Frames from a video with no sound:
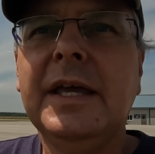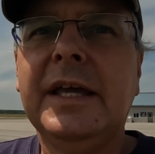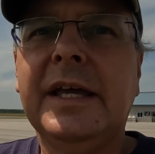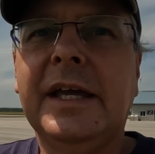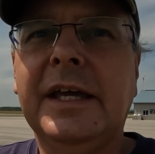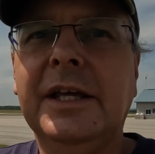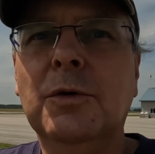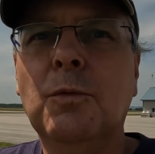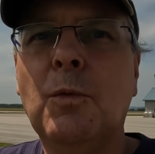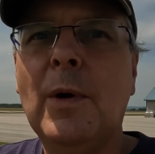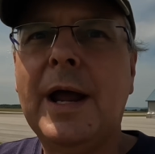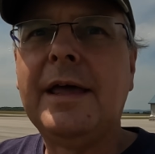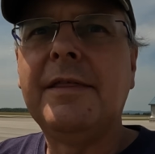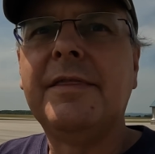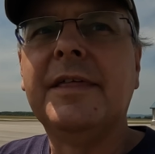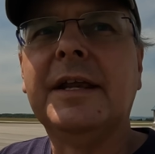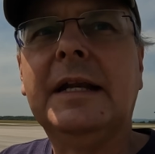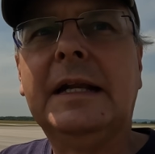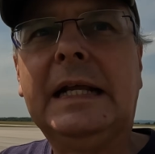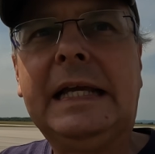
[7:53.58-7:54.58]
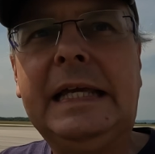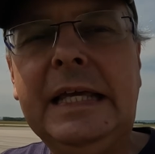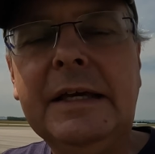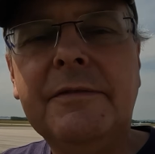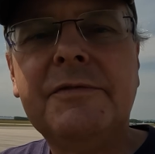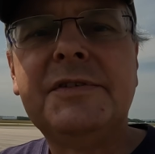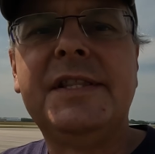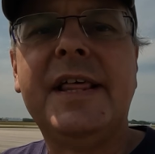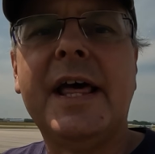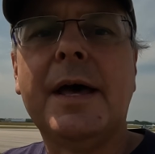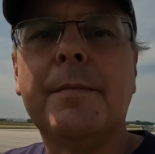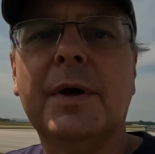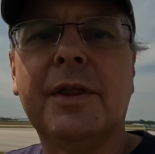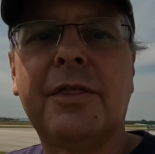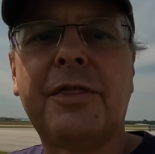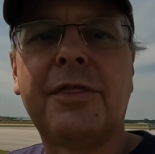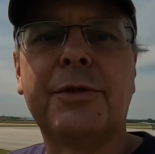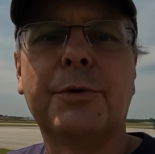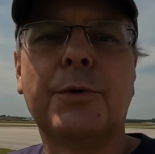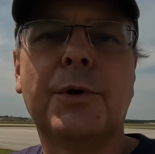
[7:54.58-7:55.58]
in a way that gives them
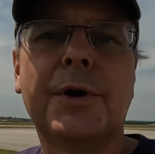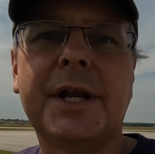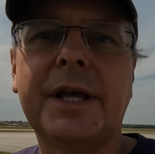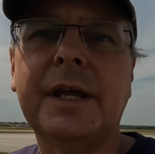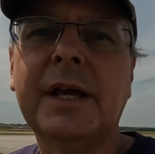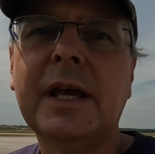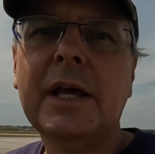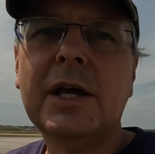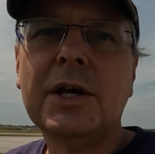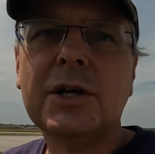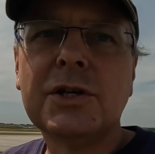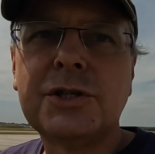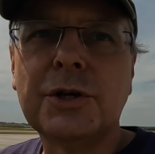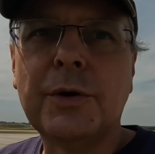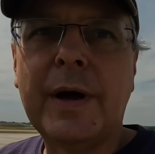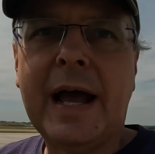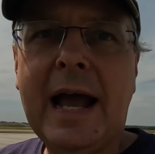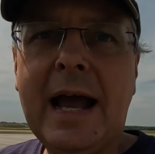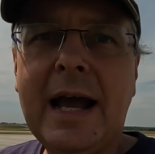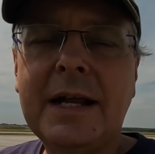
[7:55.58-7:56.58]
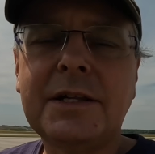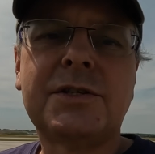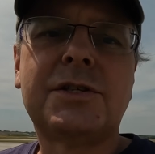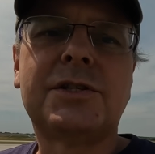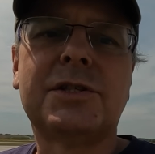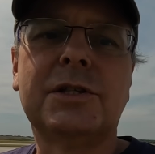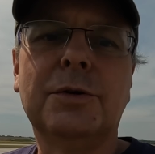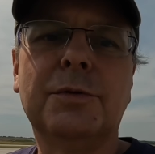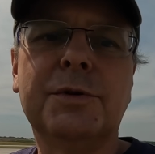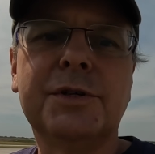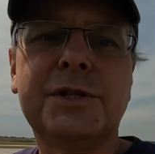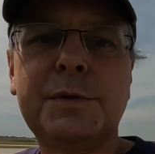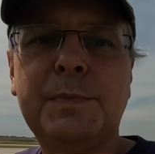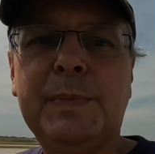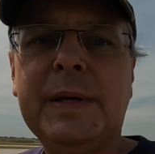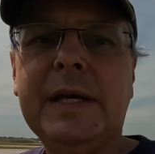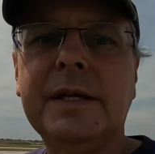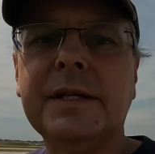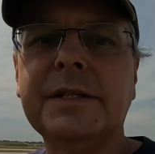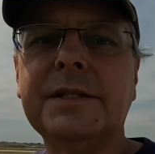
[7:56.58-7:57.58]
authority. So at slower
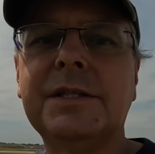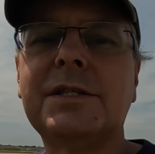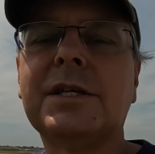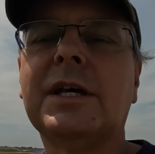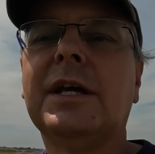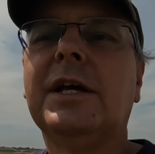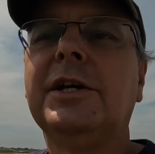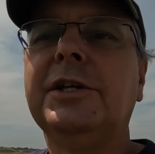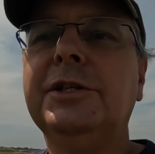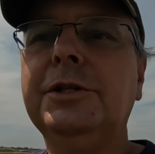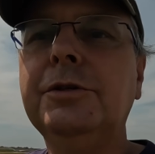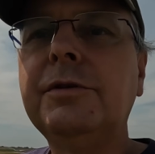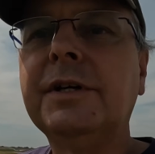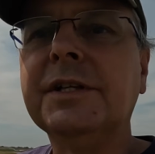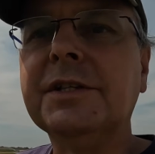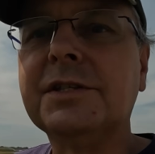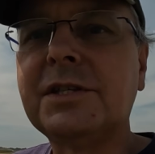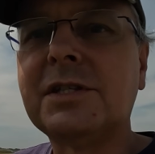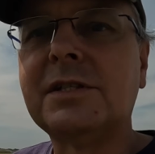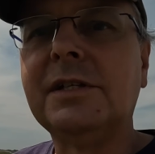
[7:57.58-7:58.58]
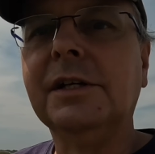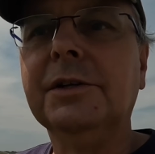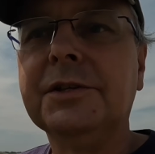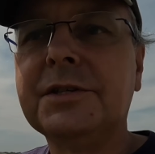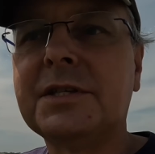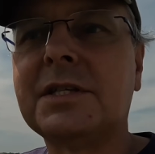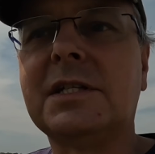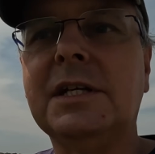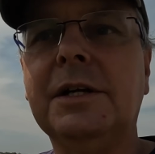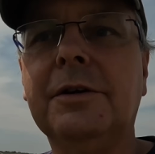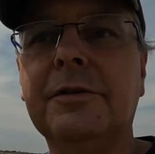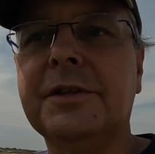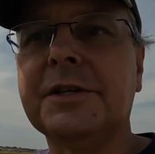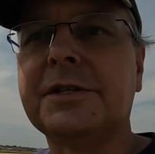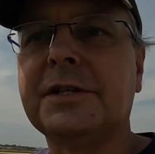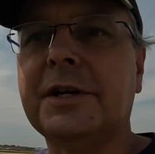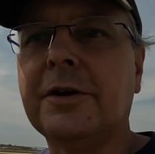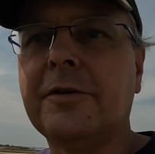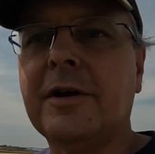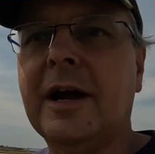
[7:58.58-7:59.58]
speeds, you can still steer
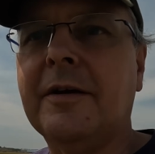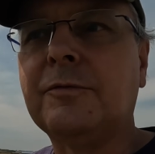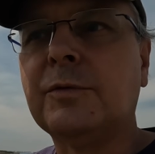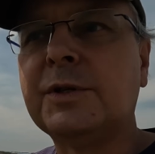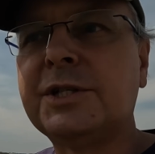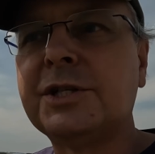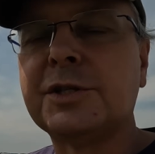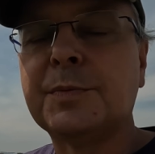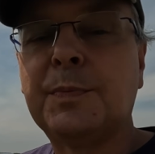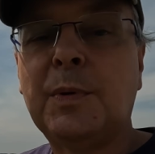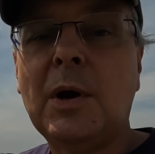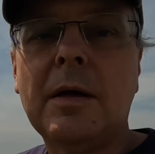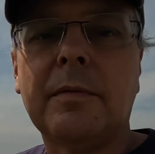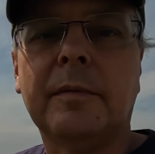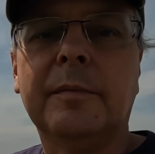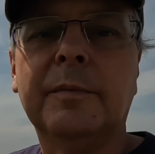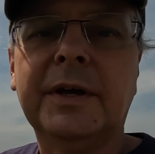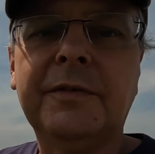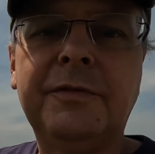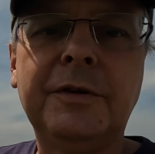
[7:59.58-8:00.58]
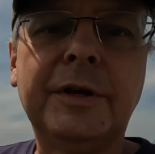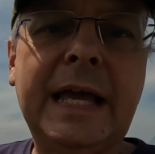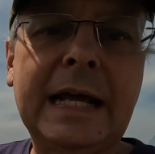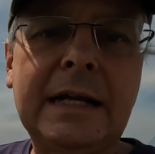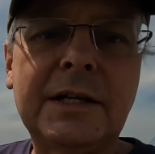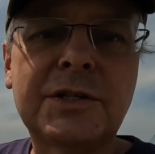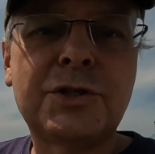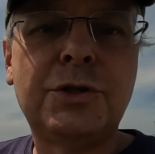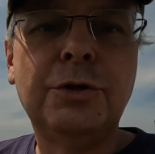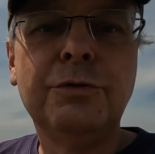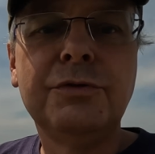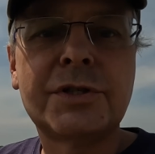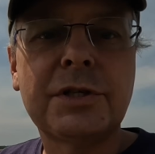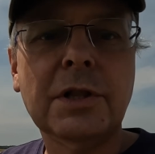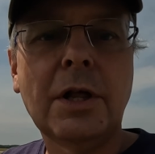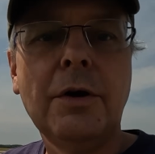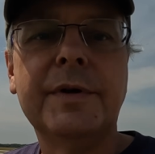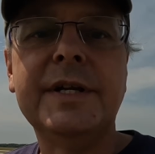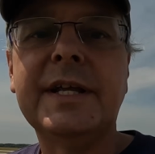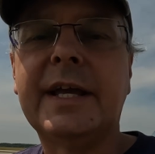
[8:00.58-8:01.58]
this aircraft, which is a problem. If you get too
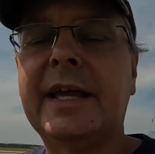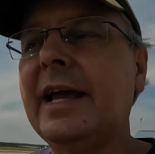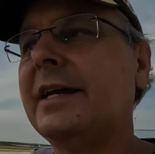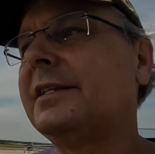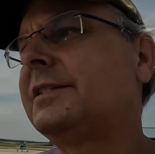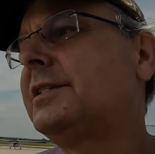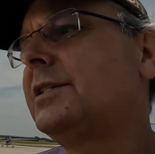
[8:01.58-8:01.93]
slow and you can't